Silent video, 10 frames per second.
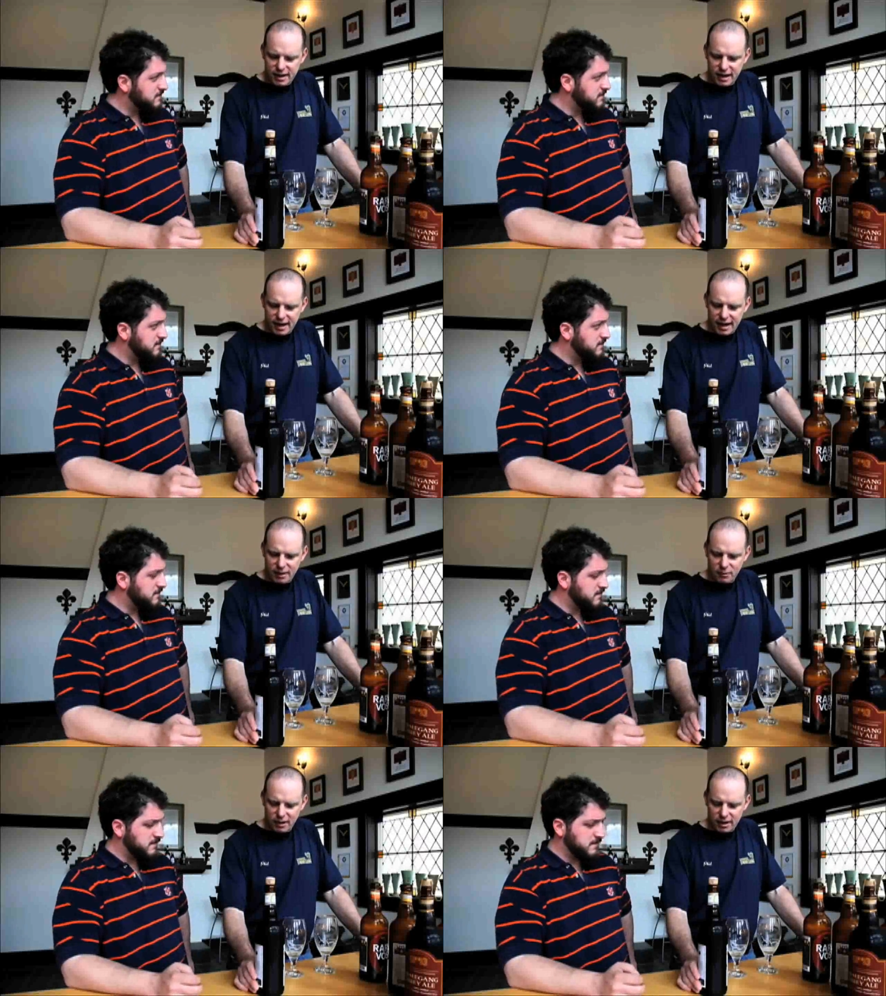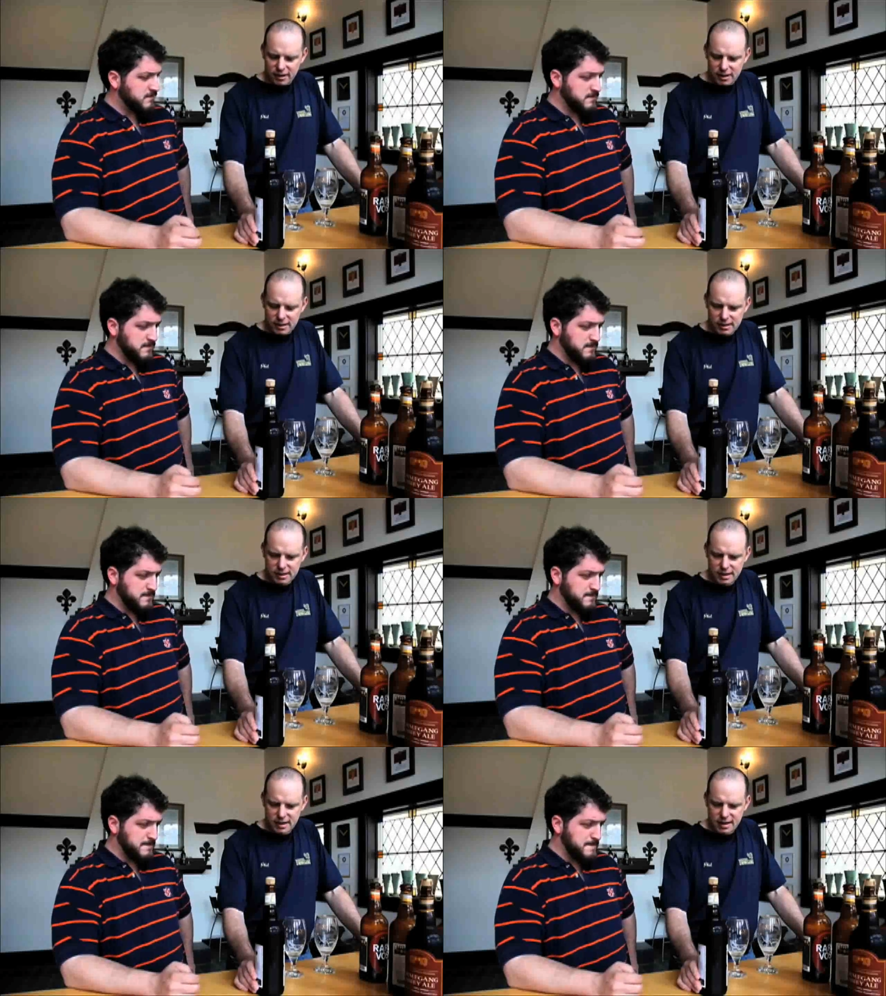Speaker 1: uh, where
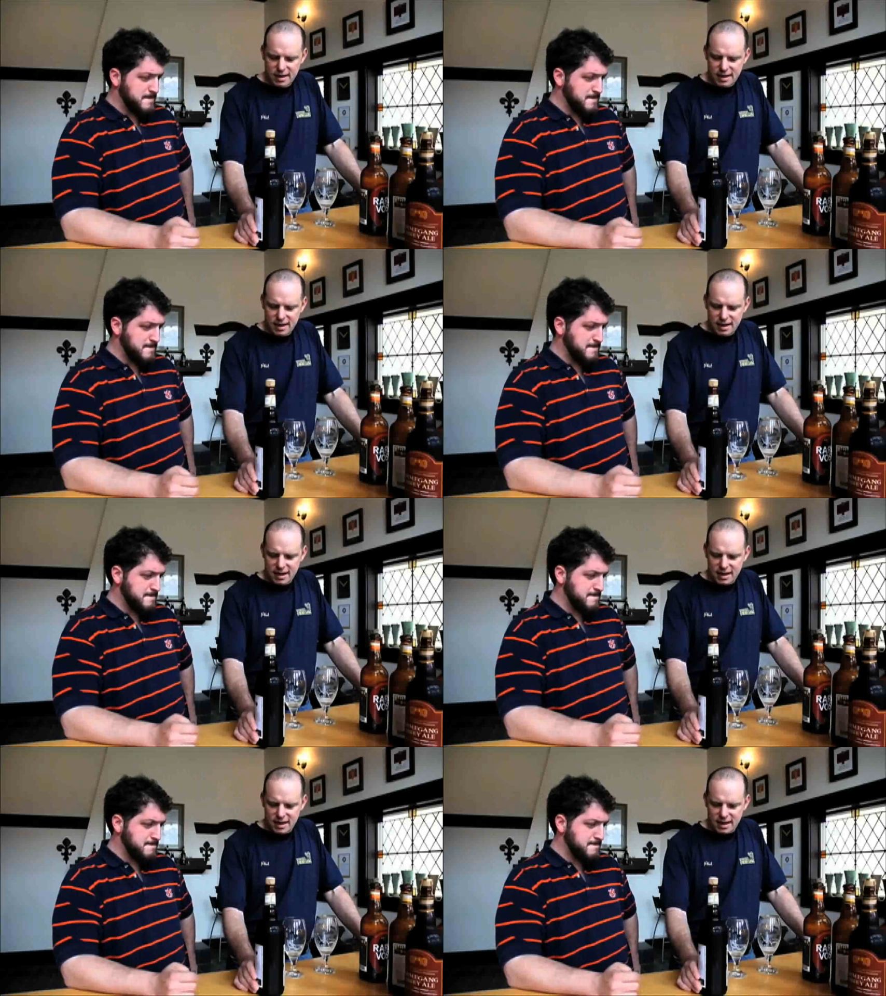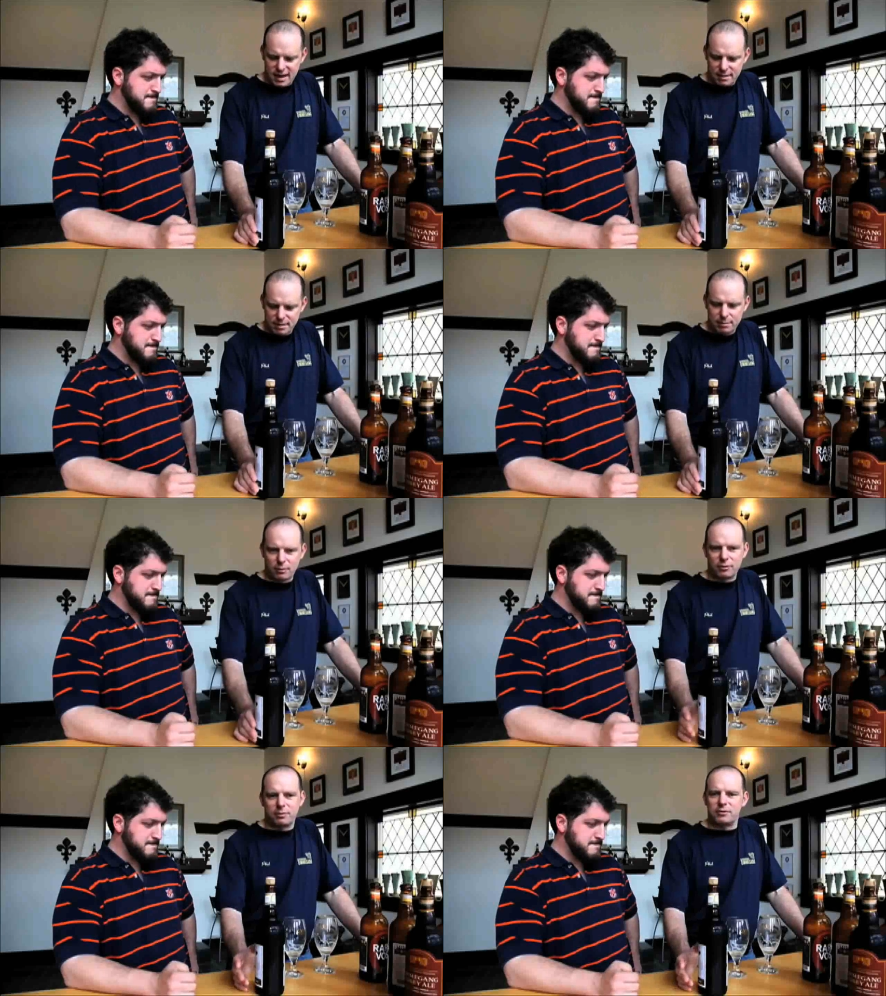uh, people
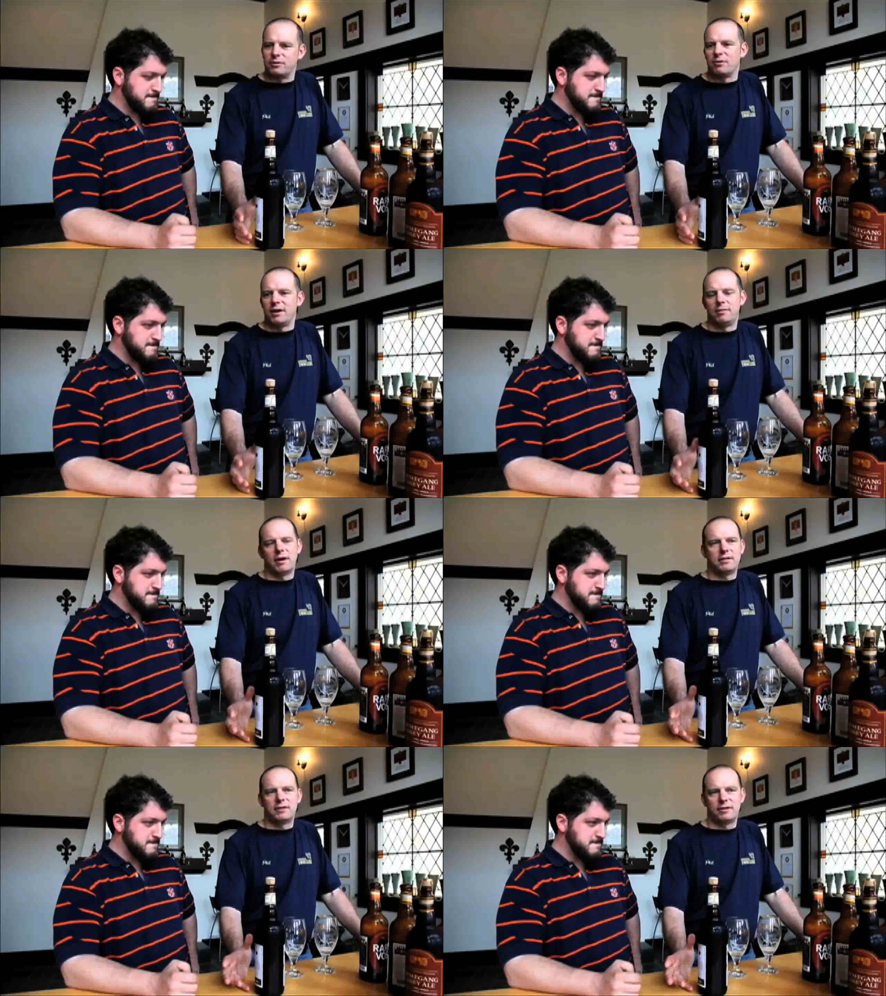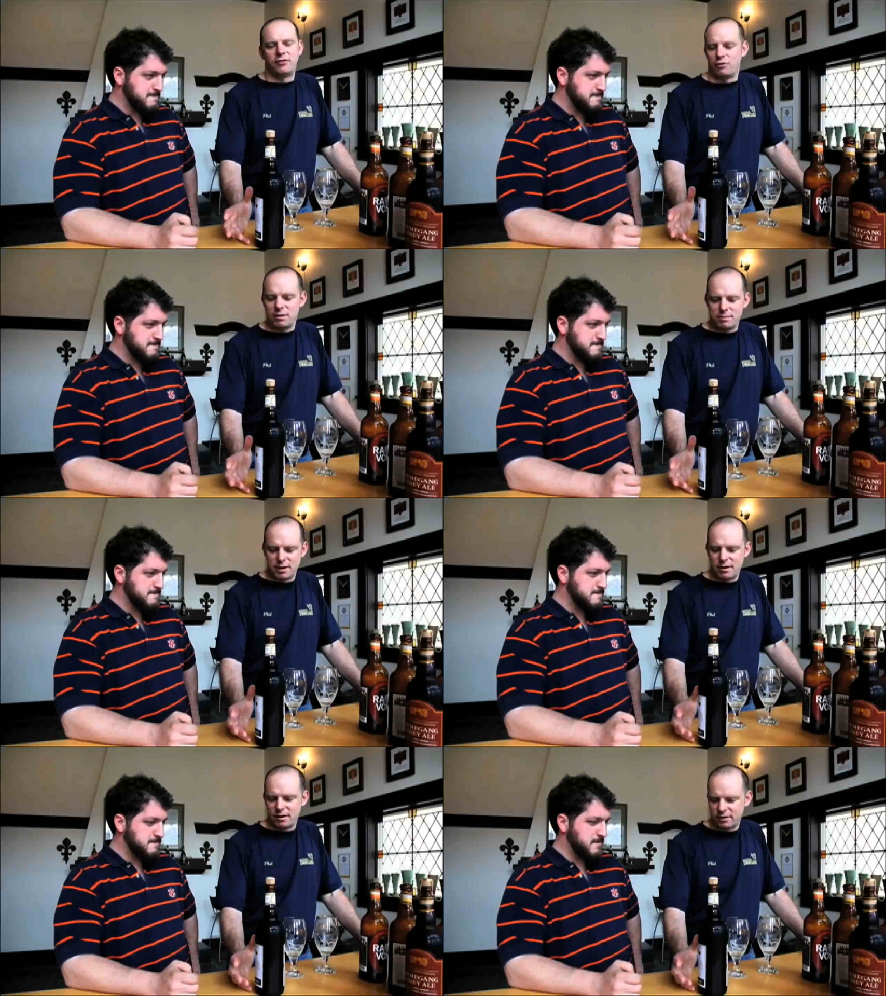were supposed to write about their dream
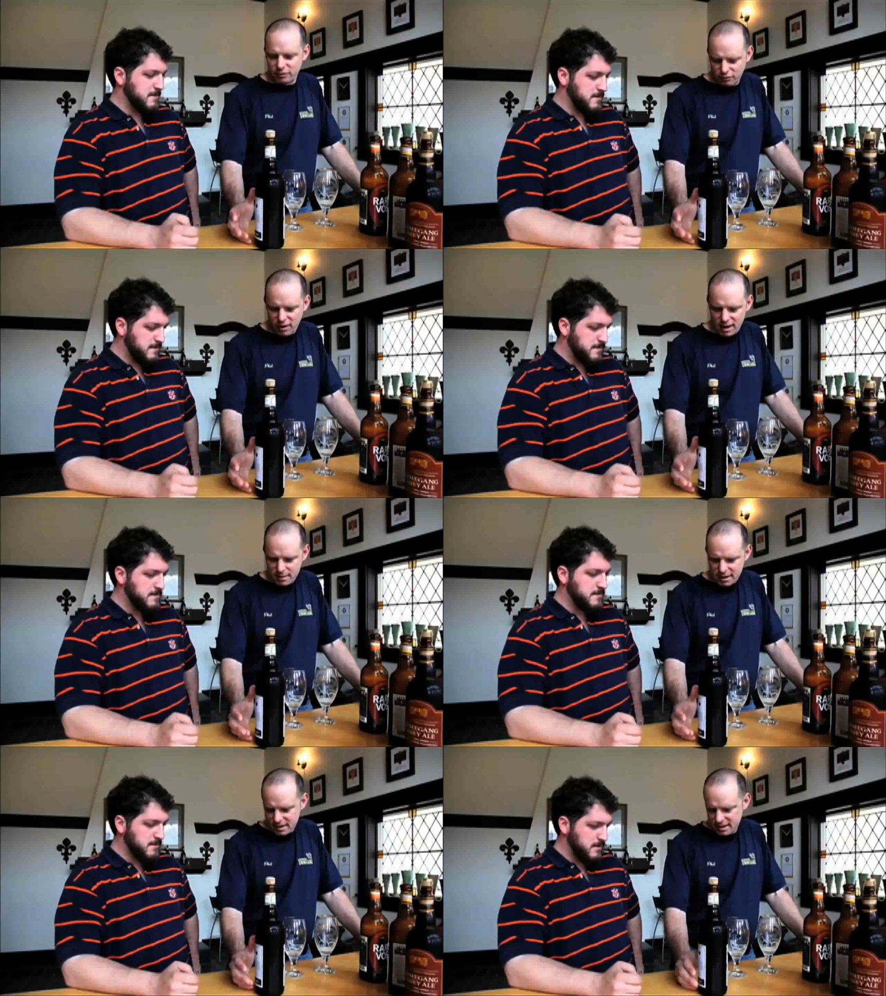beer and describe it.